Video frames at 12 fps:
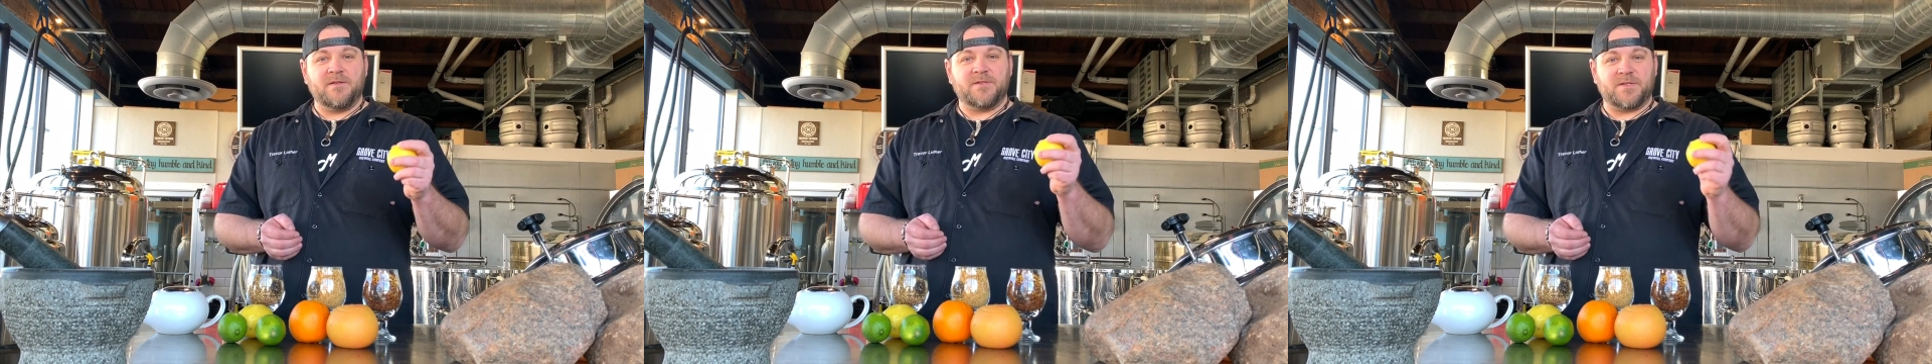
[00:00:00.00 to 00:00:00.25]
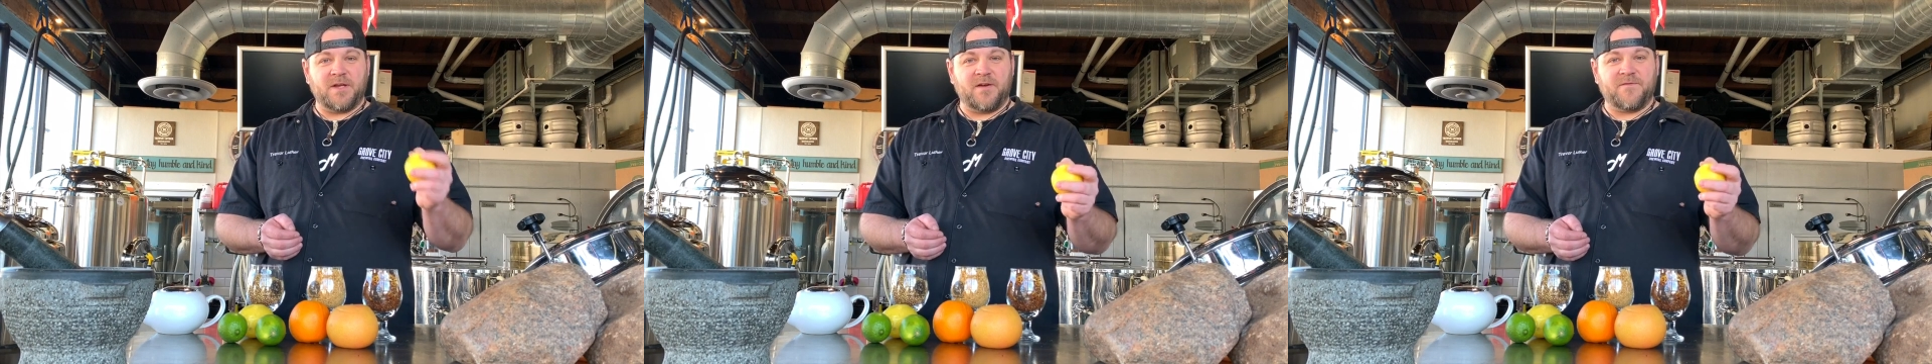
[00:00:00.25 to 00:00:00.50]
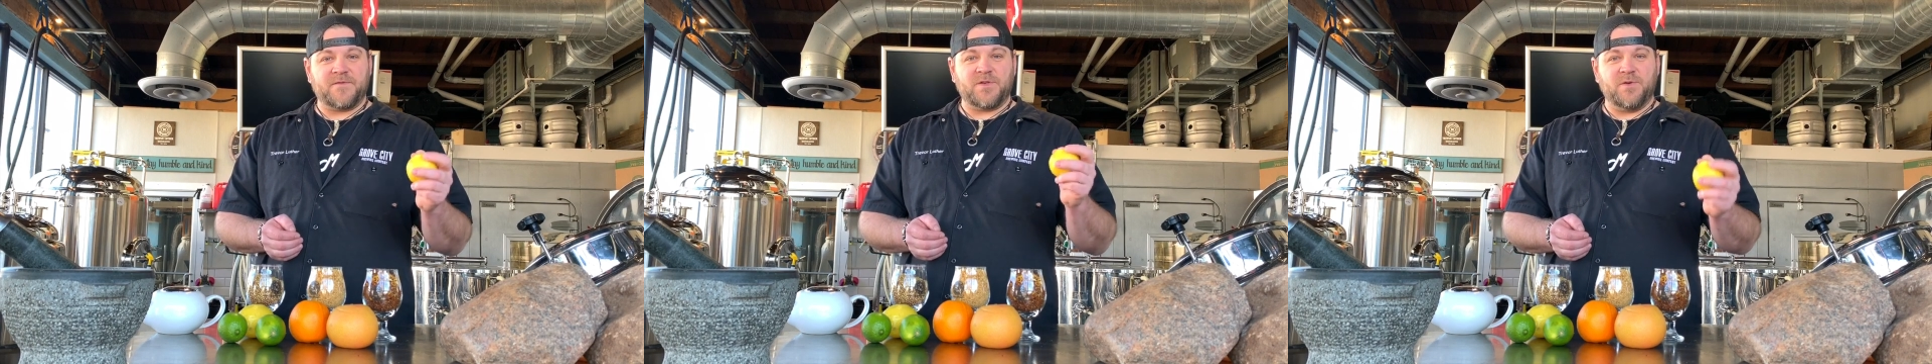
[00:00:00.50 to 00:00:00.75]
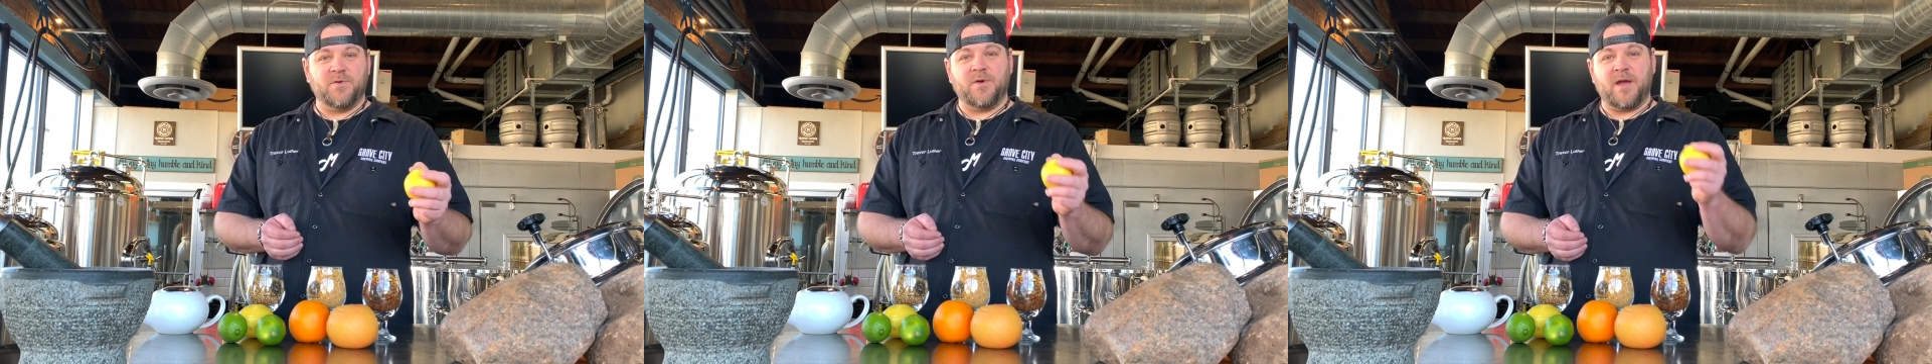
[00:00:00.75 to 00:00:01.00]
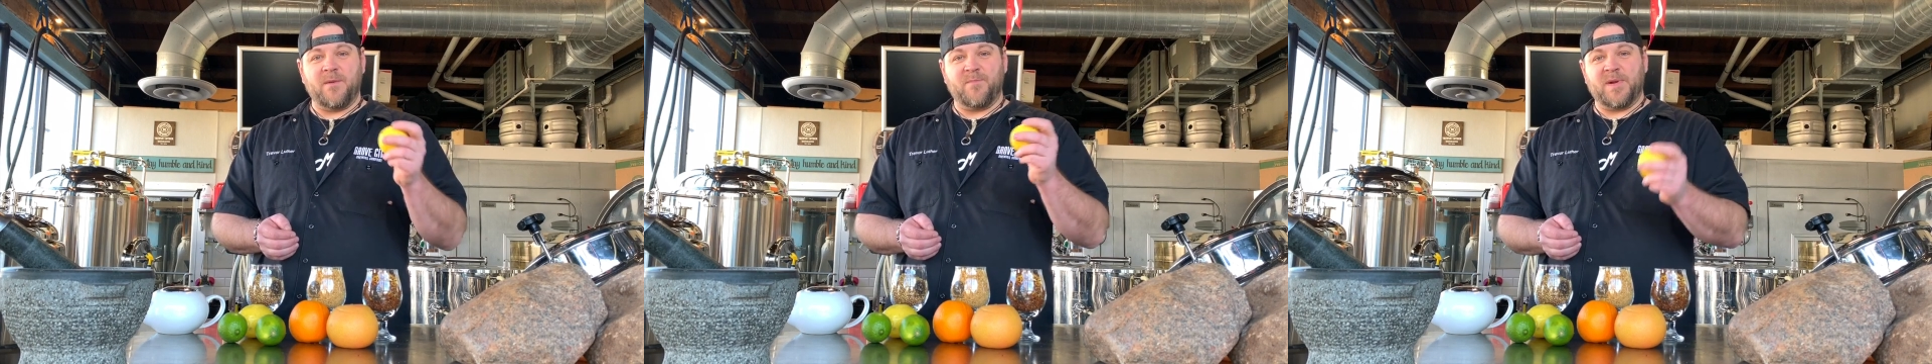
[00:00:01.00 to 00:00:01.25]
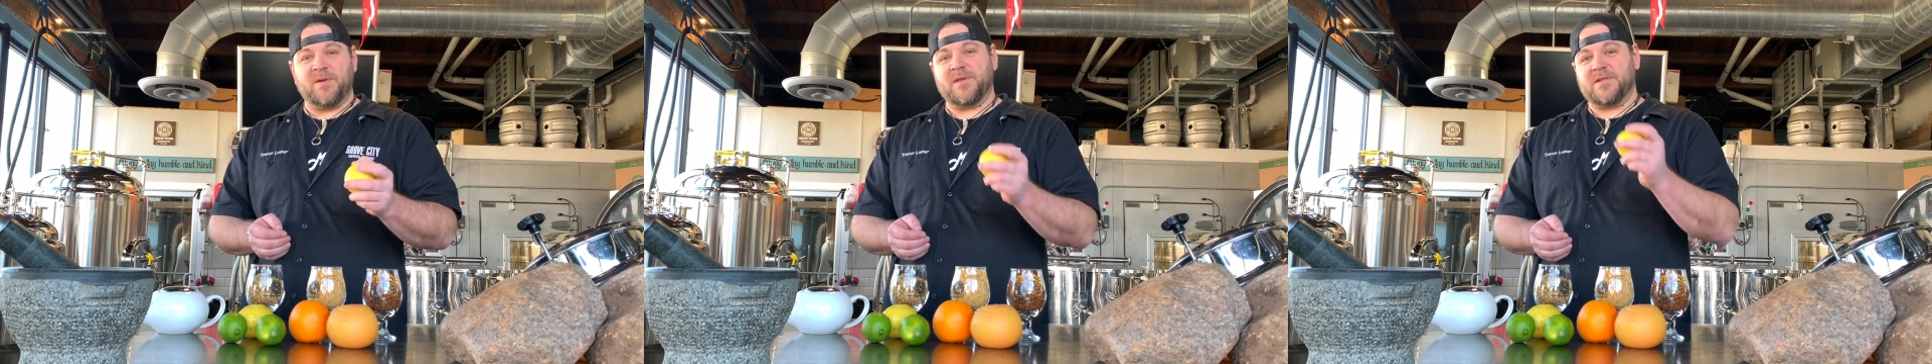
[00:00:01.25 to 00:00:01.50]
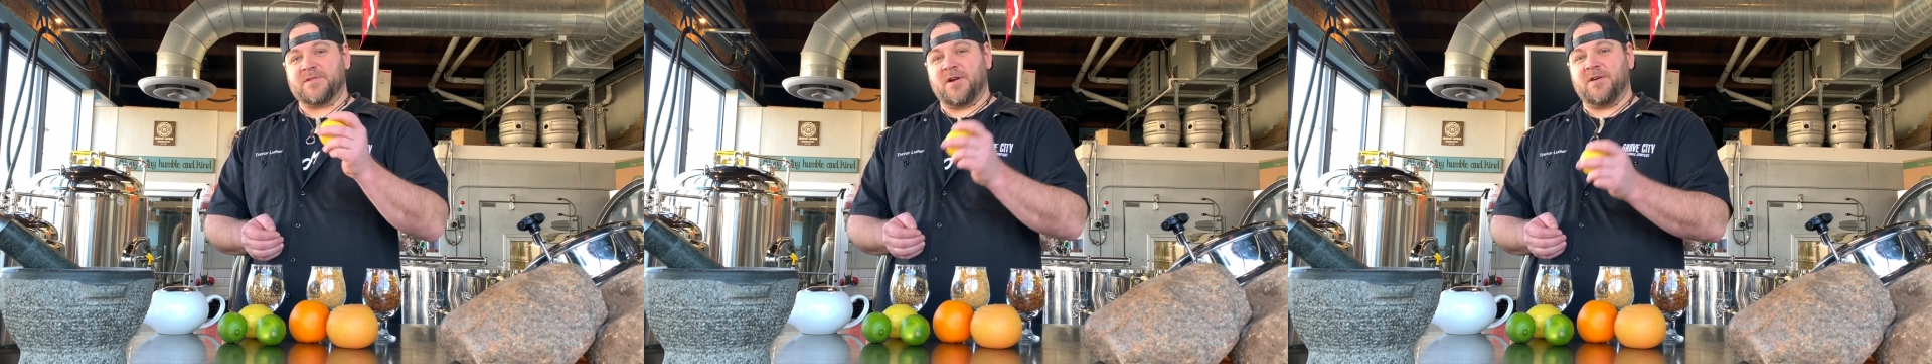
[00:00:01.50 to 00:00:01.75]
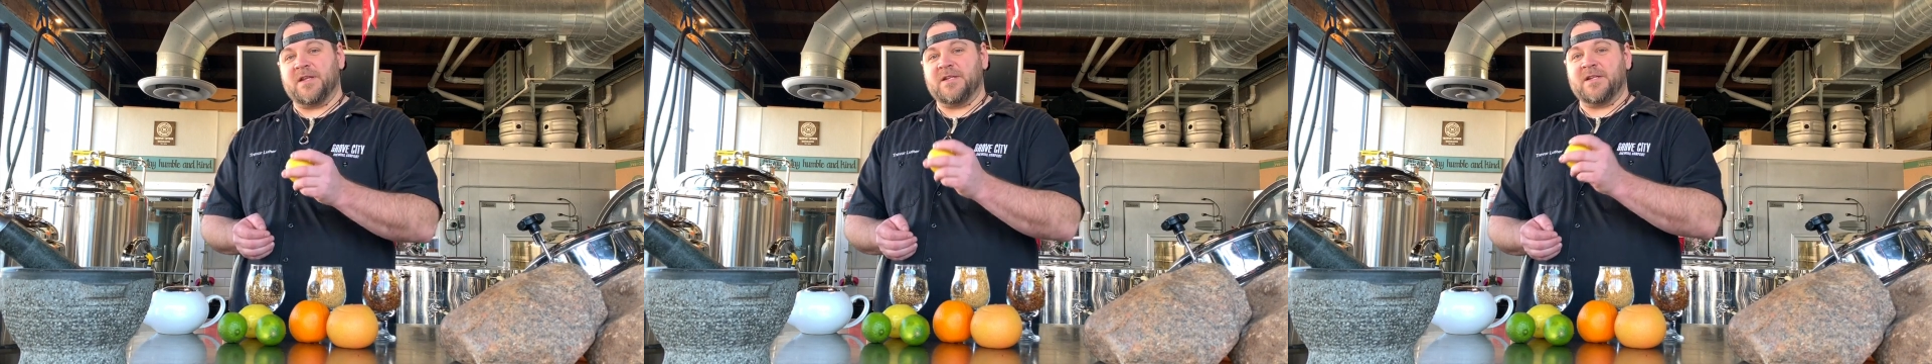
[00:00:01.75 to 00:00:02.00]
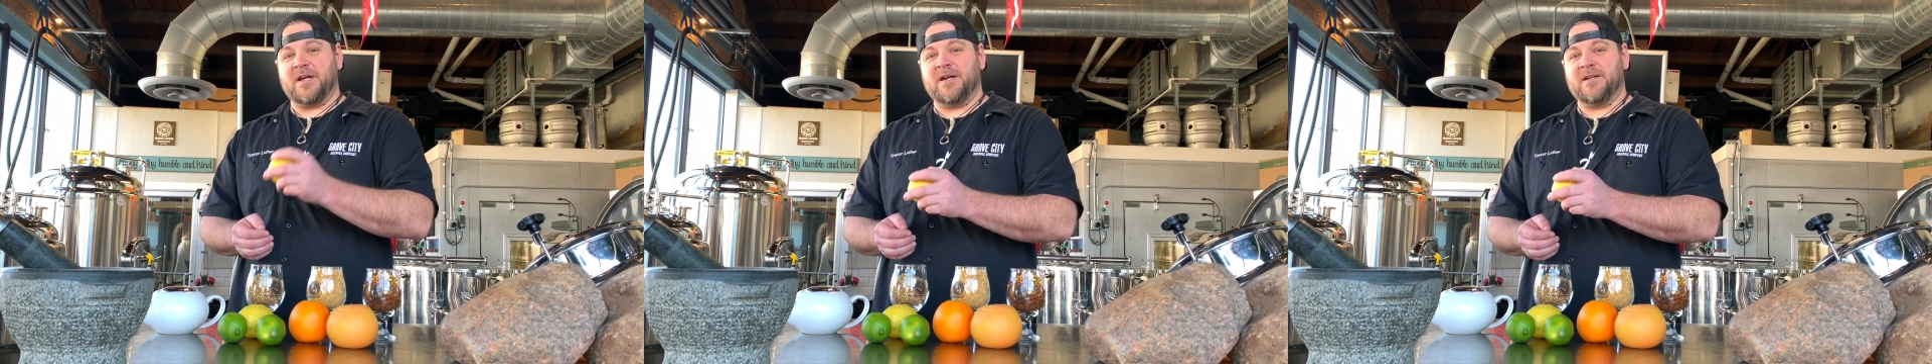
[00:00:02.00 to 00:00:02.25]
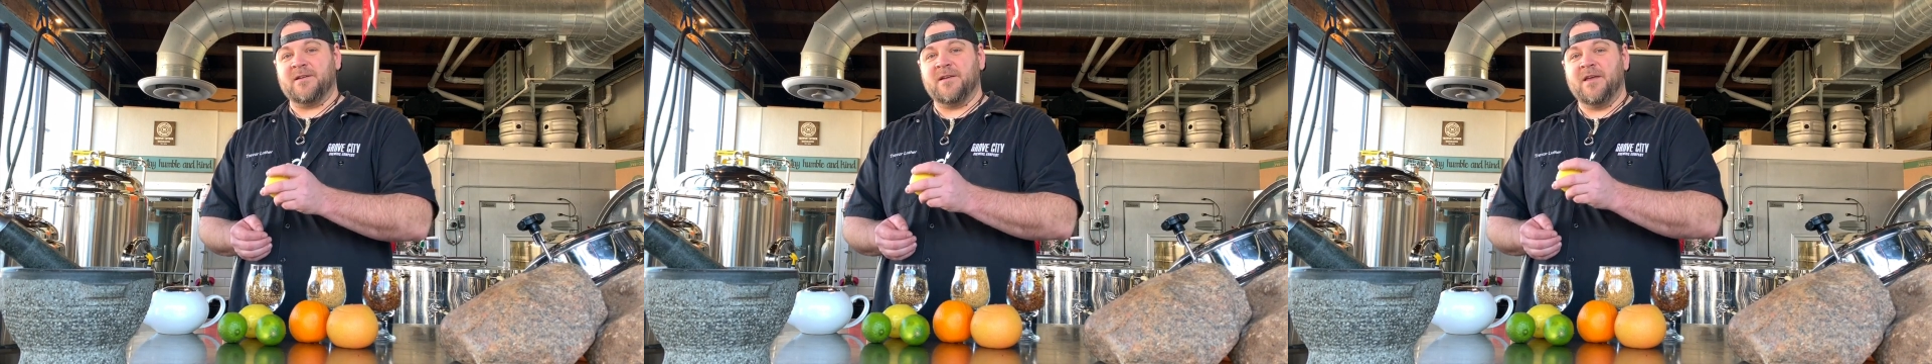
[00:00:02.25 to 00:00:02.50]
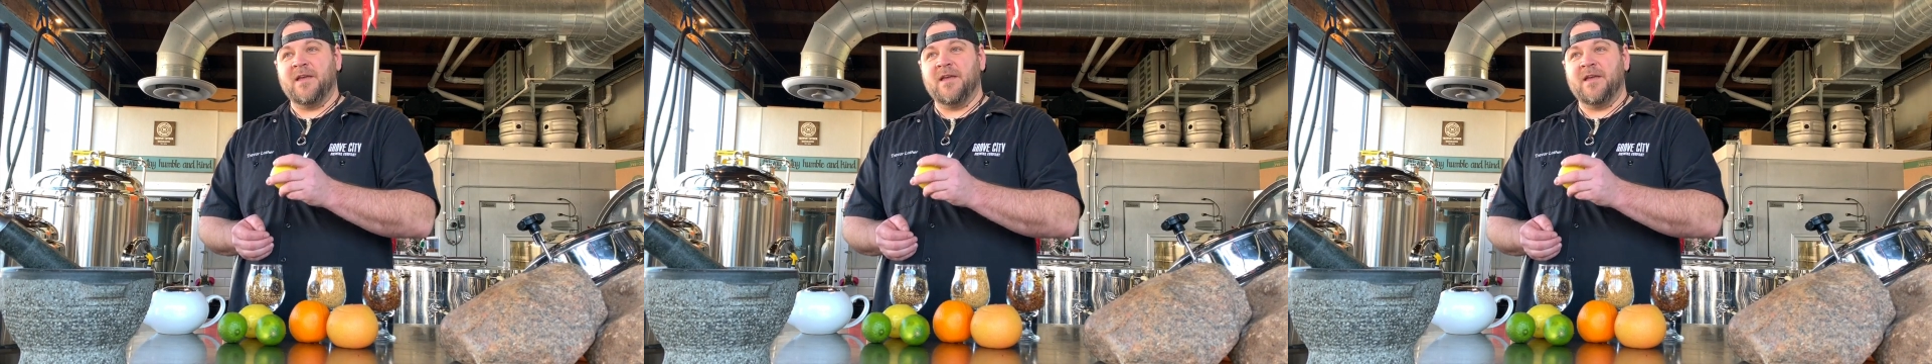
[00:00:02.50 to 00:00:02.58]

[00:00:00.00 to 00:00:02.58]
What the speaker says: stuff to a beer that's already done